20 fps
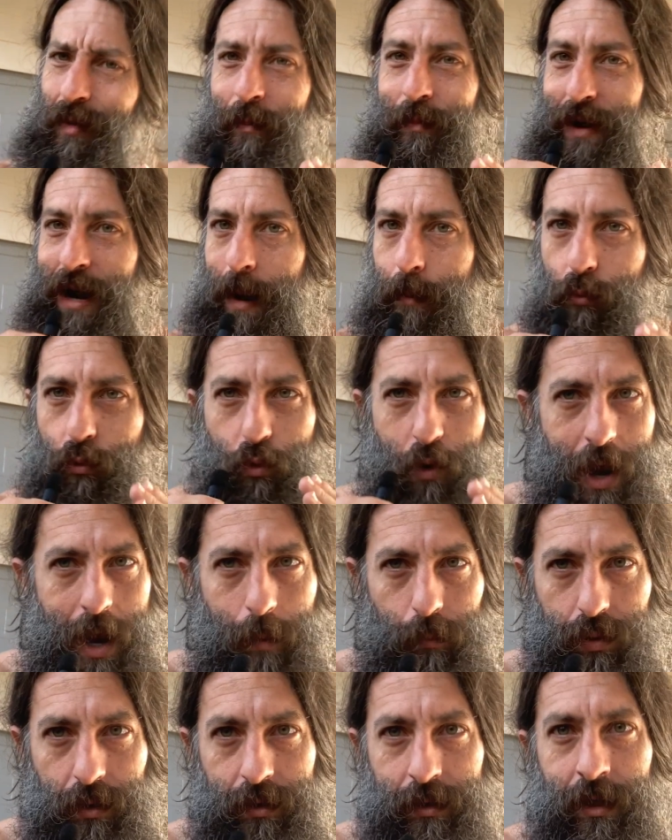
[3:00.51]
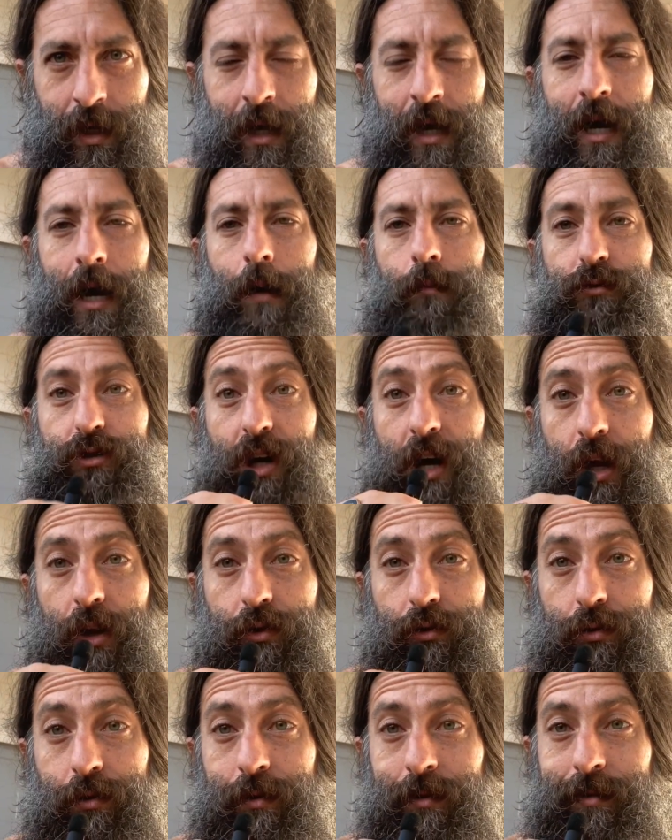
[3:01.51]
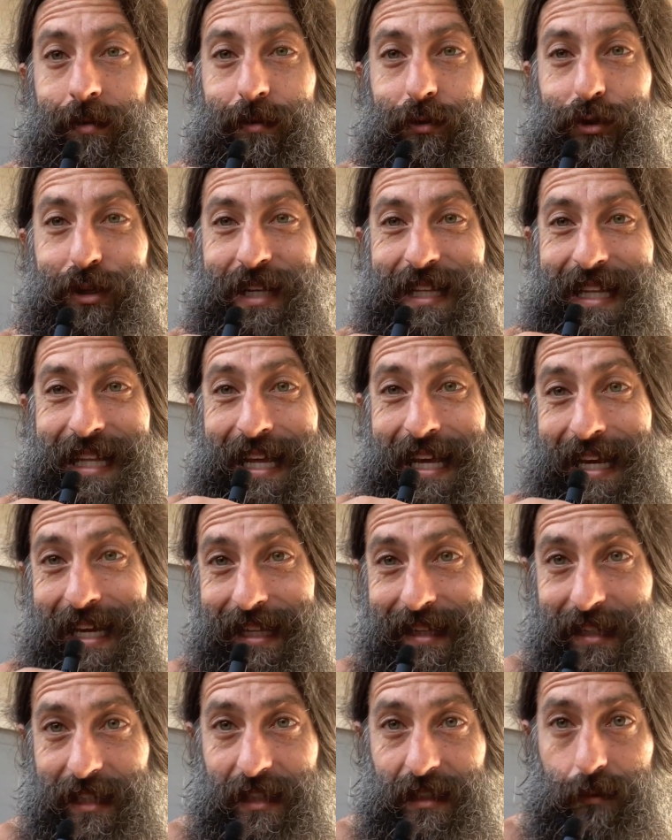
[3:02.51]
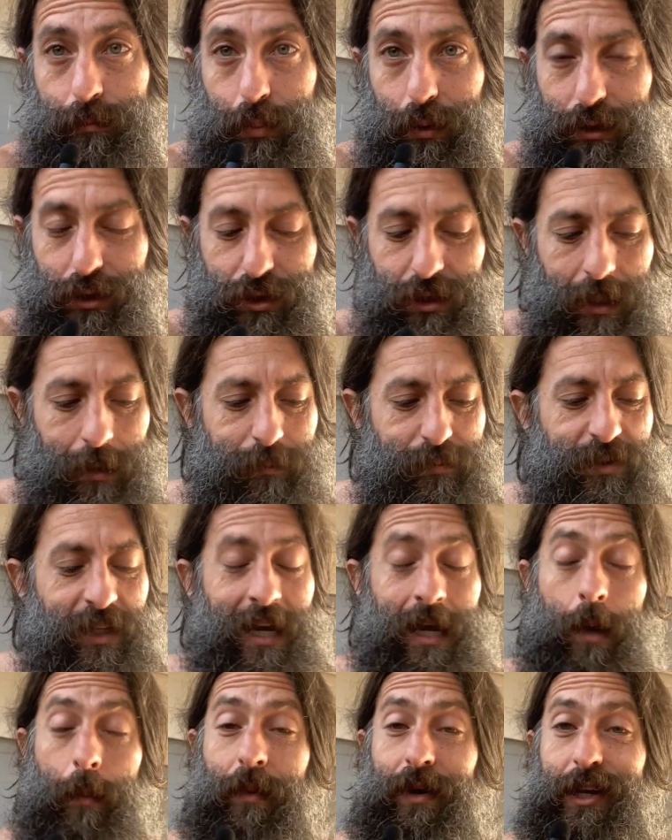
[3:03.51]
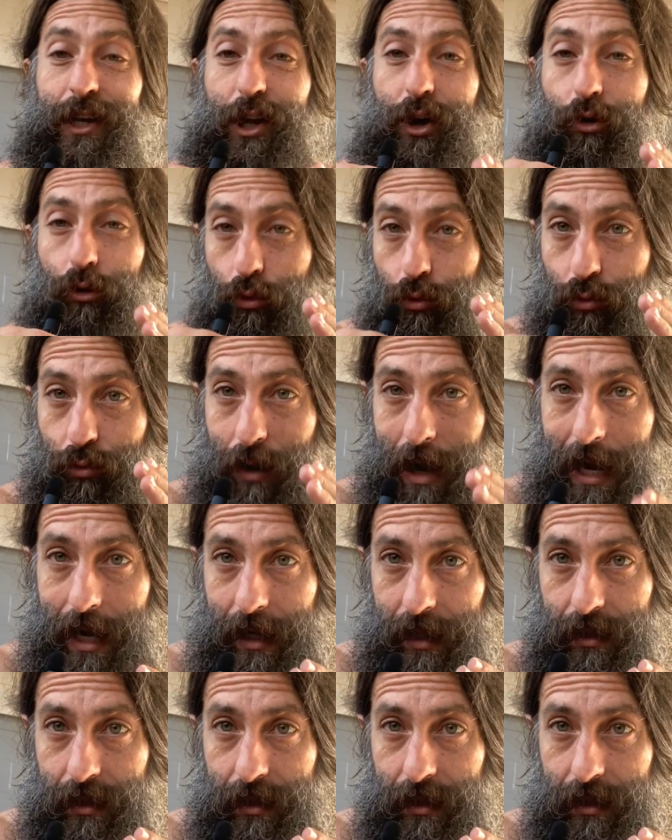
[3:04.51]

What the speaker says: But I'm rambling. I'm trying to delay these push-ups, but get right